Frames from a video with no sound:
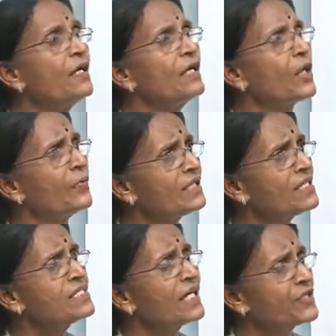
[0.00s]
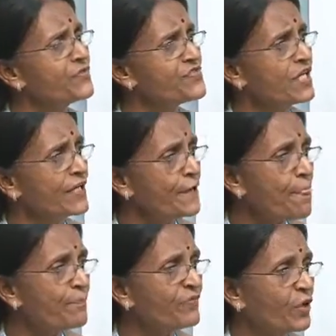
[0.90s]
Now, in this kind of study,
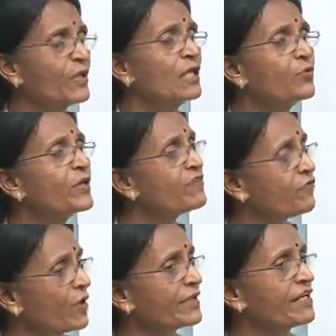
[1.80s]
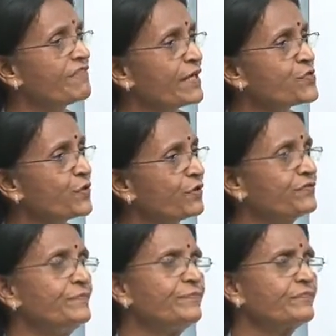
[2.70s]
we are looking for the effects of
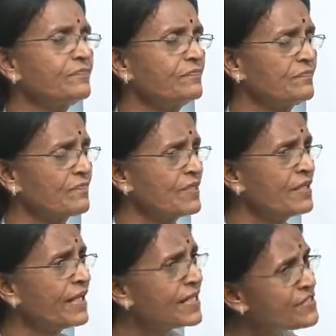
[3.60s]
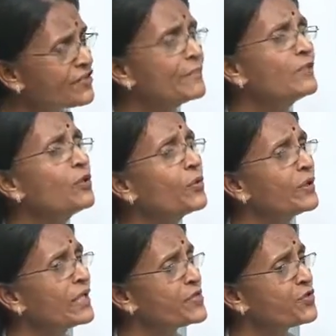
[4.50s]
extremely low
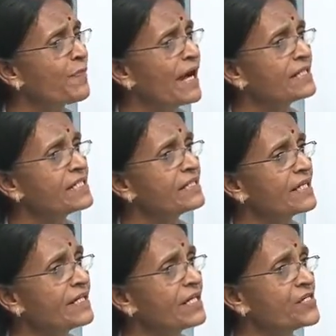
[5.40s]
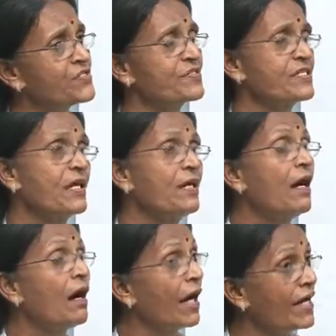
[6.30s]
electromagnetic radiations,
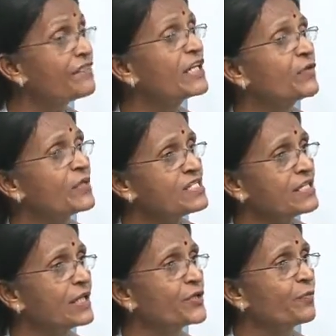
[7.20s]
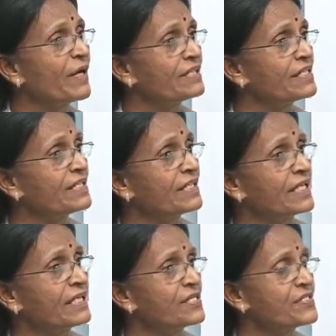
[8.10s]
high frequency electromagnetic
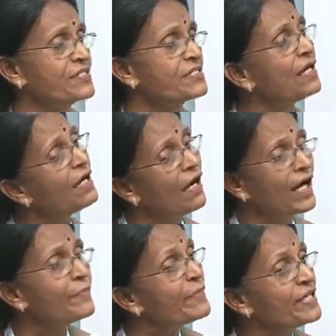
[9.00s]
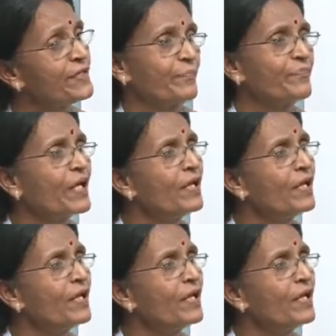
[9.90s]
radiations, and medium.